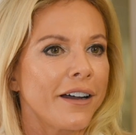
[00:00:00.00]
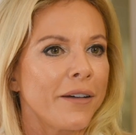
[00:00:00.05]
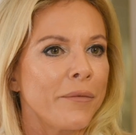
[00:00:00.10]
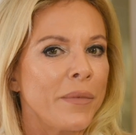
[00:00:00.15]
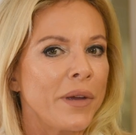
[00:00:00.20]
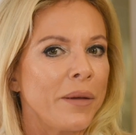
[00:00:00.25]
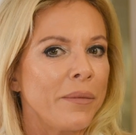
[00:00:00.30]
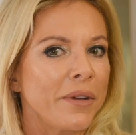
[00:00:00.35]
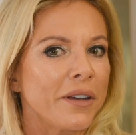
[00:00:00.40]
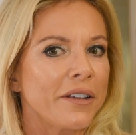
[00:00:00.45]

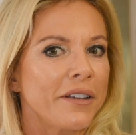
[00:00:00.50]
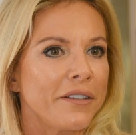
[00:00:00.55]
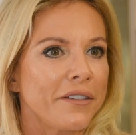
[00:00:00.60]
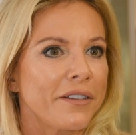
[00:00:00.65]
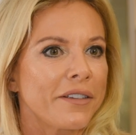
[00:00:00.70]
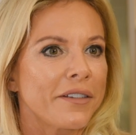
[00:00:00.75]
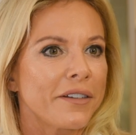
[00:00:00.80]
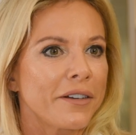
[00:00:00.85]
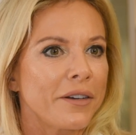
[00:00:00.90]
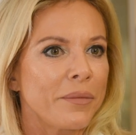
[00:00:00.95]
maybe I need
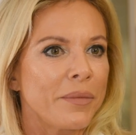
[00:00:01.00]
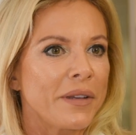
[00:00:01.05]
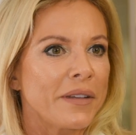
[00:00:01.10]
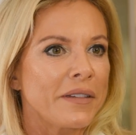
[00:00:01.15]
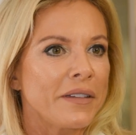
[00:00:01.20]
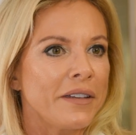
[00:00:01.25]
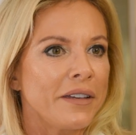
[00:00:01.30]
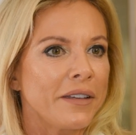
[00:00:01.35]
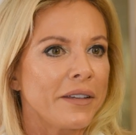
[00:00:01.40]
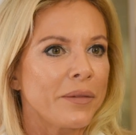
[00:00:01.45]
to start a
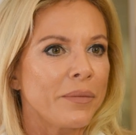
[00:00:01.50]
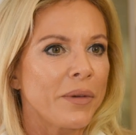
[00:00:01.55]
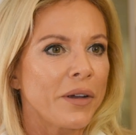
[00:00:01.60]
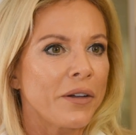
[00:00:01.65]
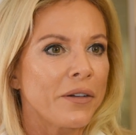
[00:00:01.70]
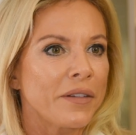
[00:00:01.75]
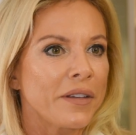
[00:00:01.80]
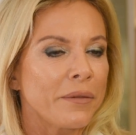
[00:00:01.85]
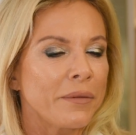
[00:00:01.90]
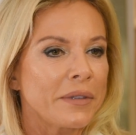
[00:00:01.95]
business
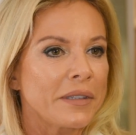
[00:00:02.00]
because I